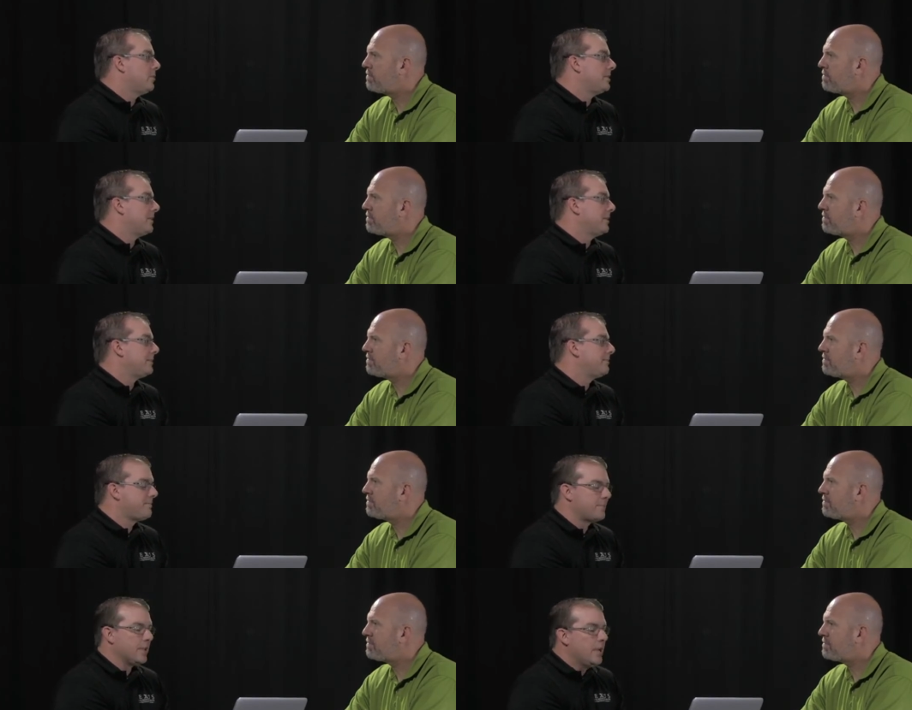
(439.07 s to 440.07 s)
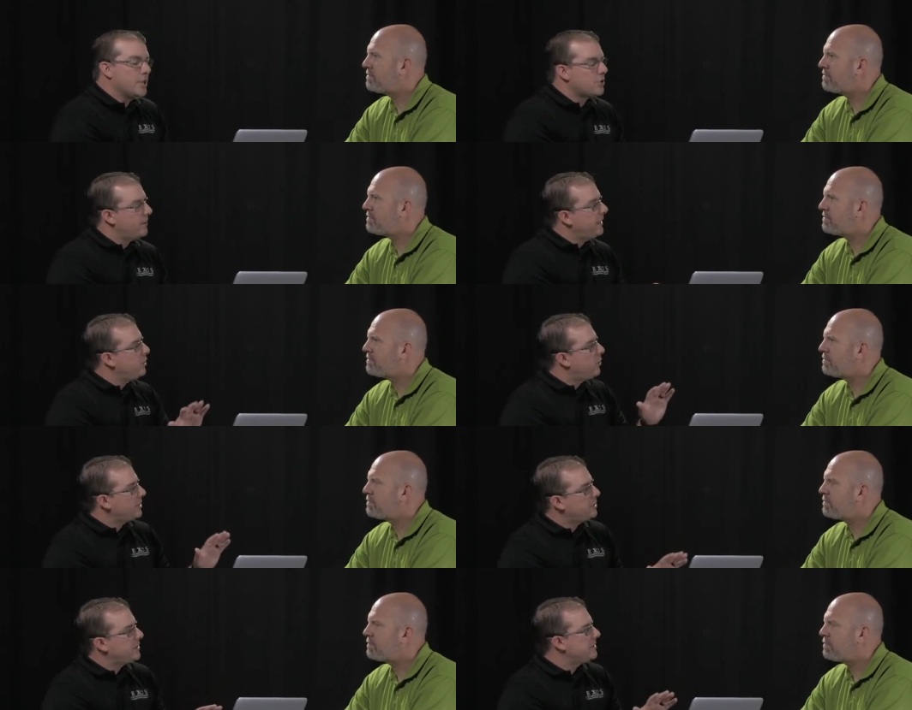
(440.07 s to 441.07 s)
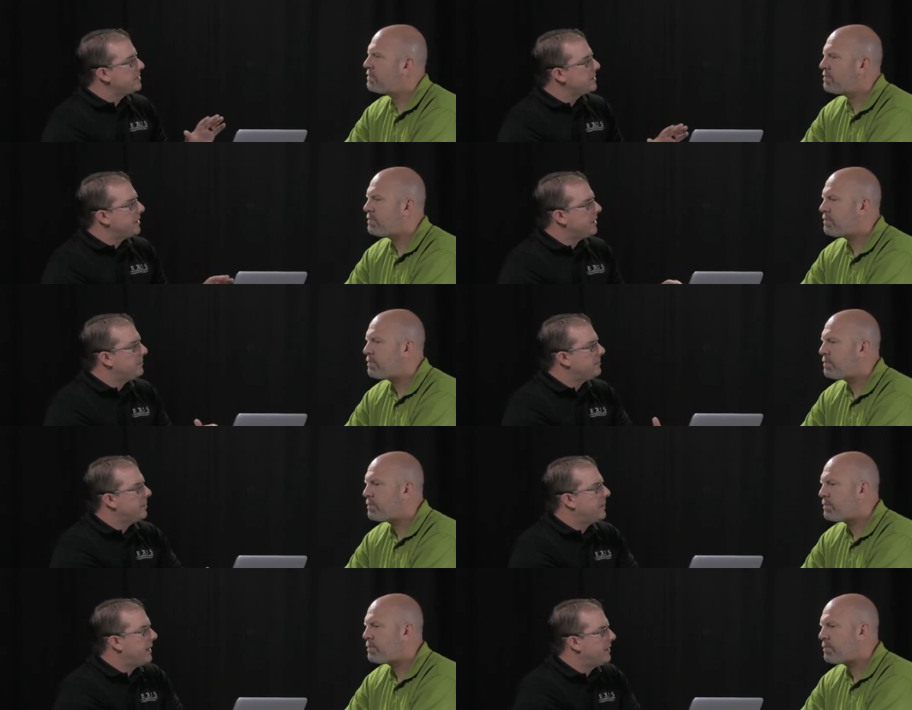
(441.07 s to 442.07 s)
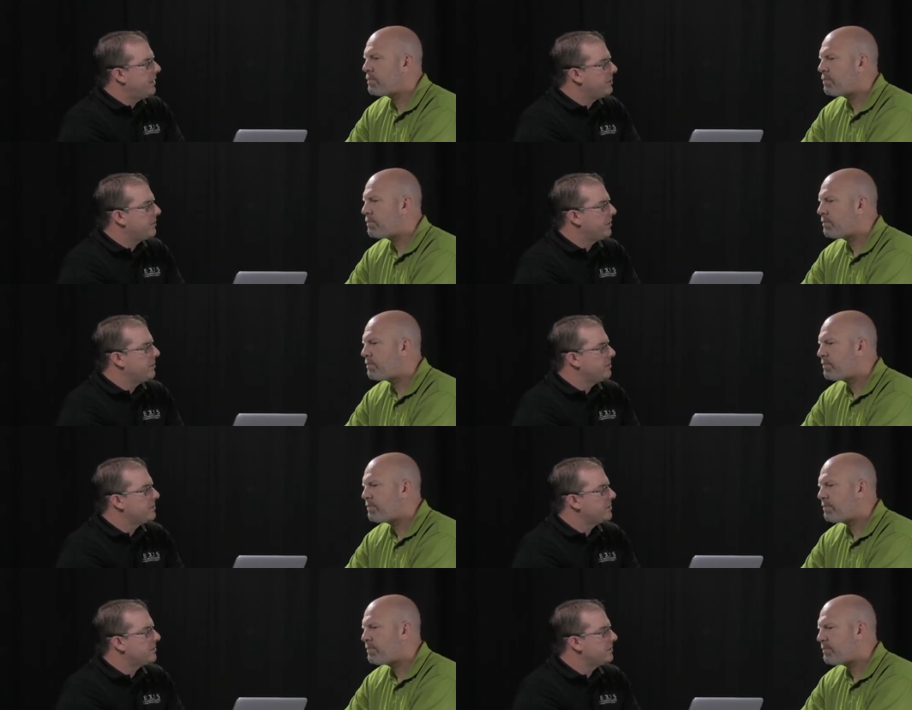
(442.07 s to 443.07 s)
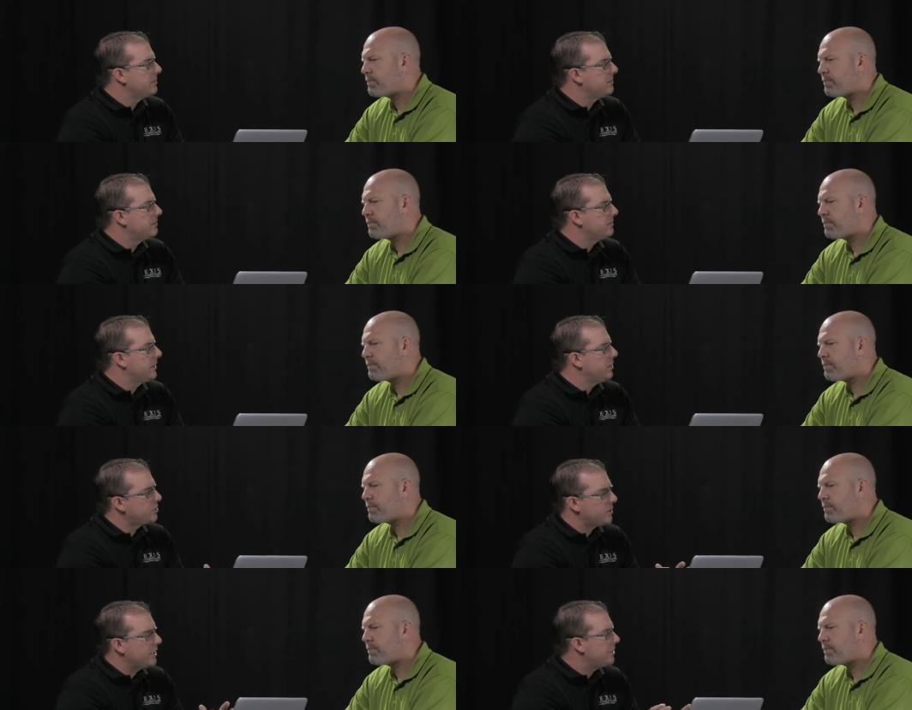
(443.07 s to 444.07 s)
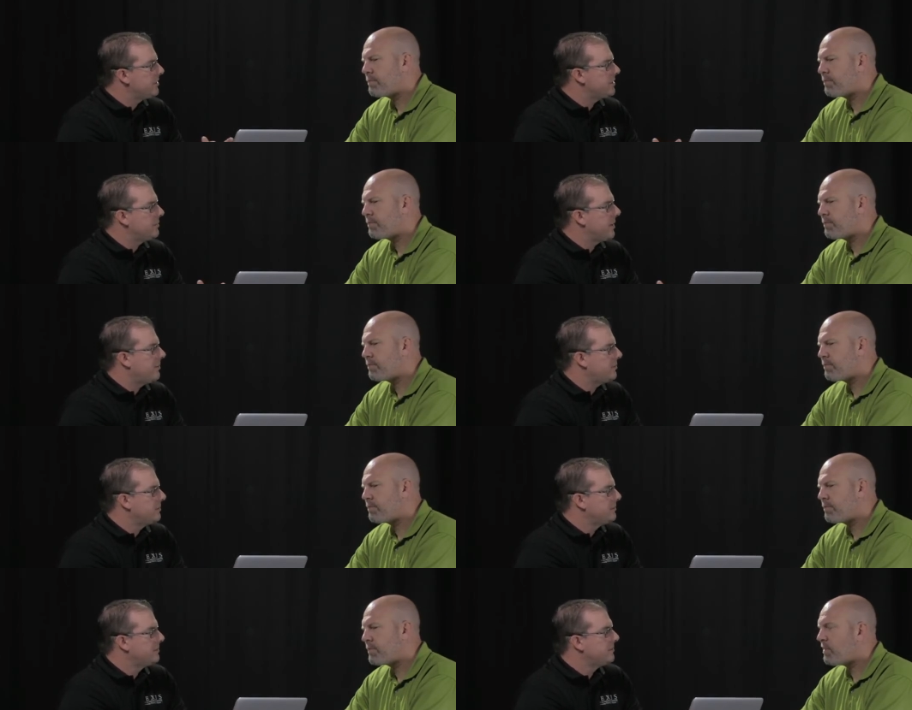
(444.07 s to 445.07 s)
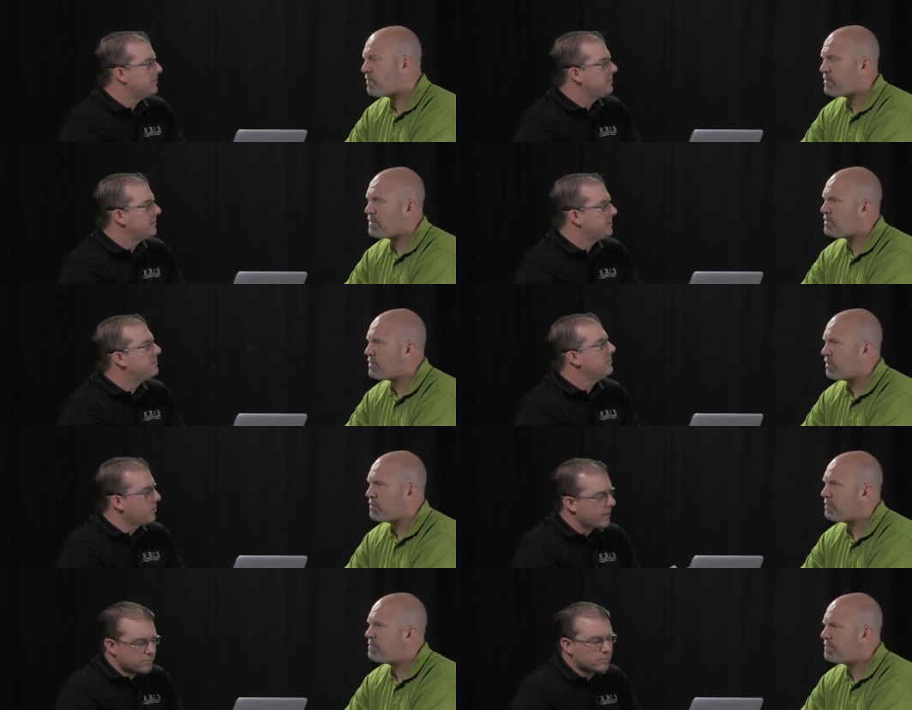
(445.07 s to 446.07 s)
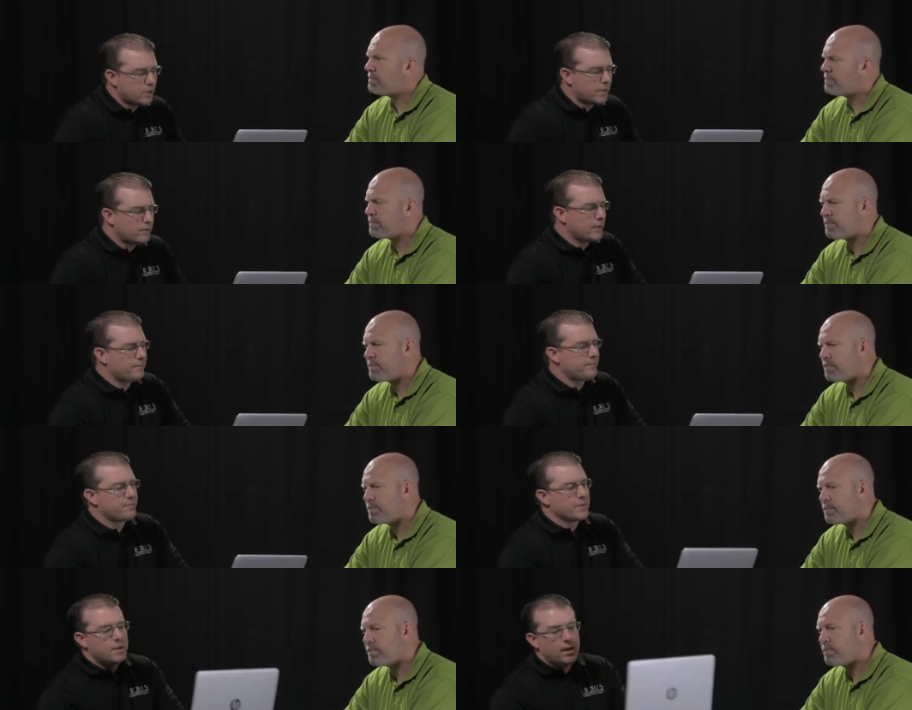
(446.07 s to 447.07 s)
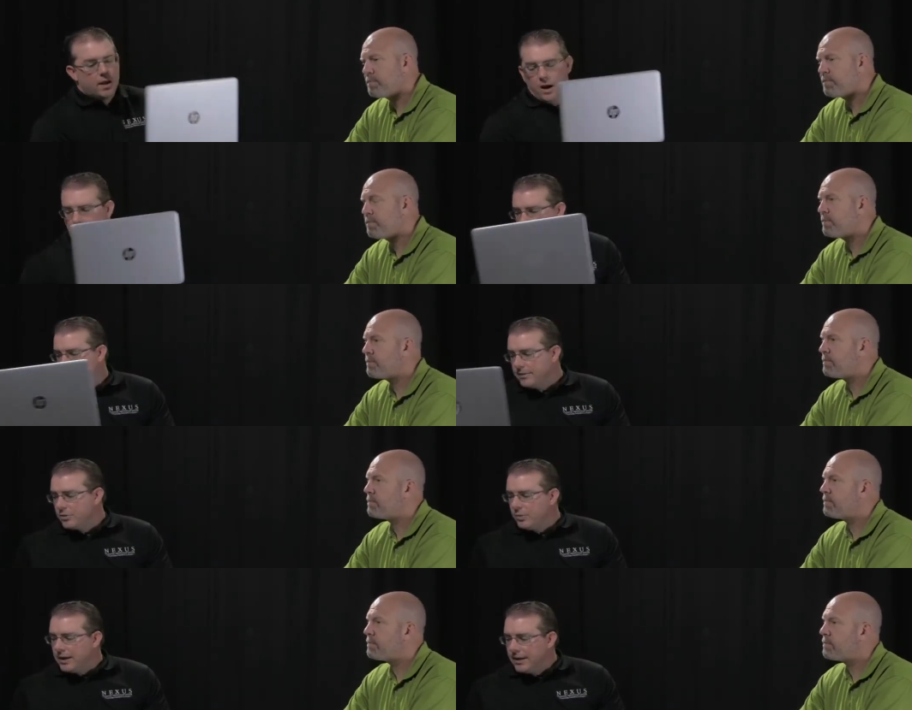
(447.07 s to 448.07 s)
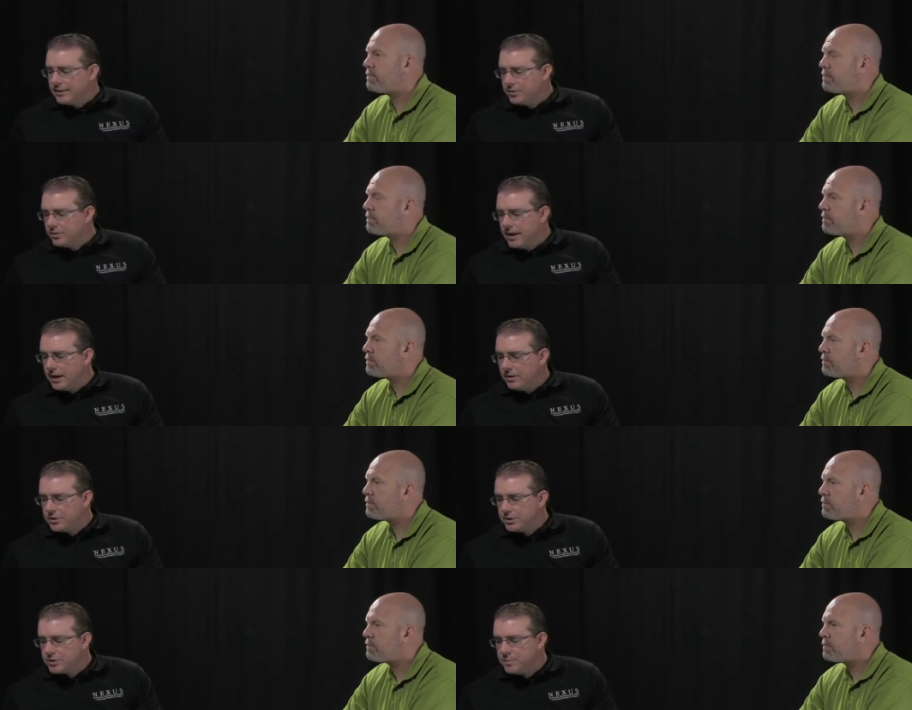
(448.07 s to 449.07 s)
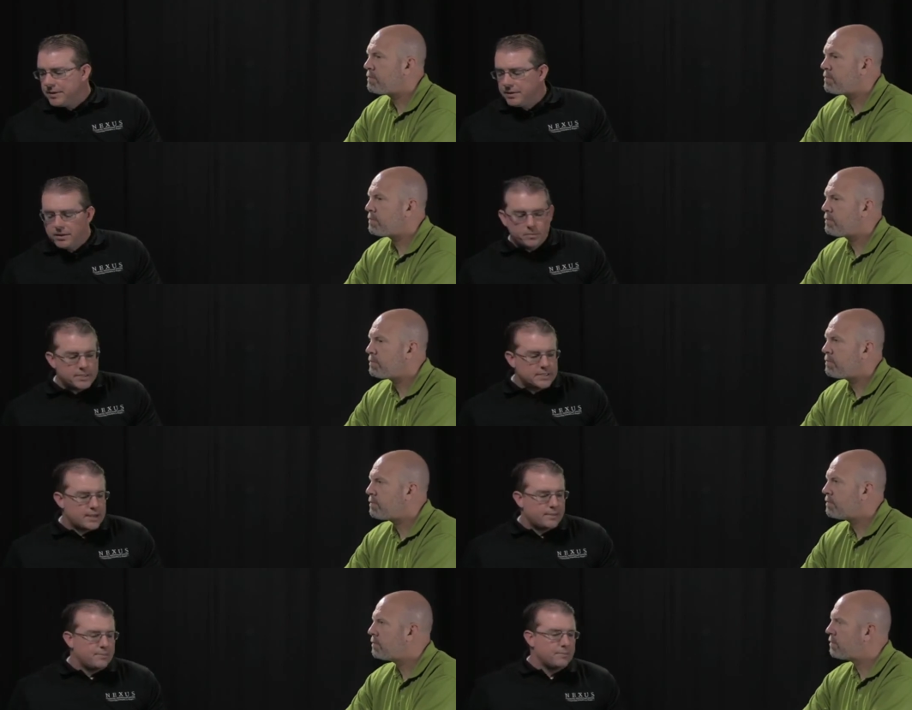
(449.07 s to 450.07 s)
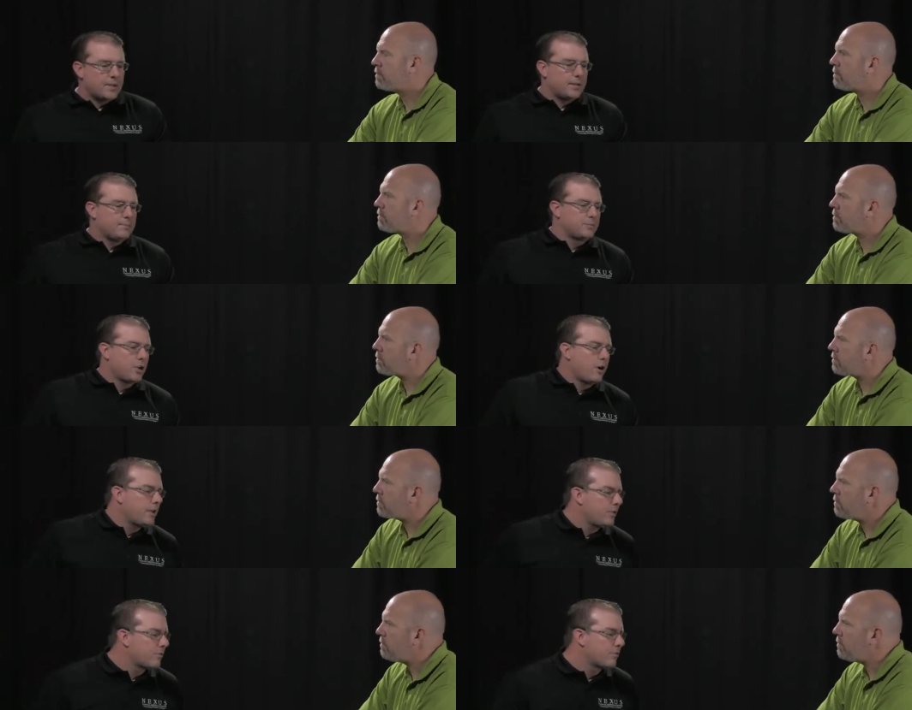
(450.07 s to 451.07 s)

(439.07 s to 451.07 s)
Speaker 1: momentarily. So, any questions um, about either of those illustrations in the Bible?
Speaker 2: I don't think so. Okay,
Speaker 1: all right, great. All right, so what I'd like to do now is just spend a little bit of time um, talking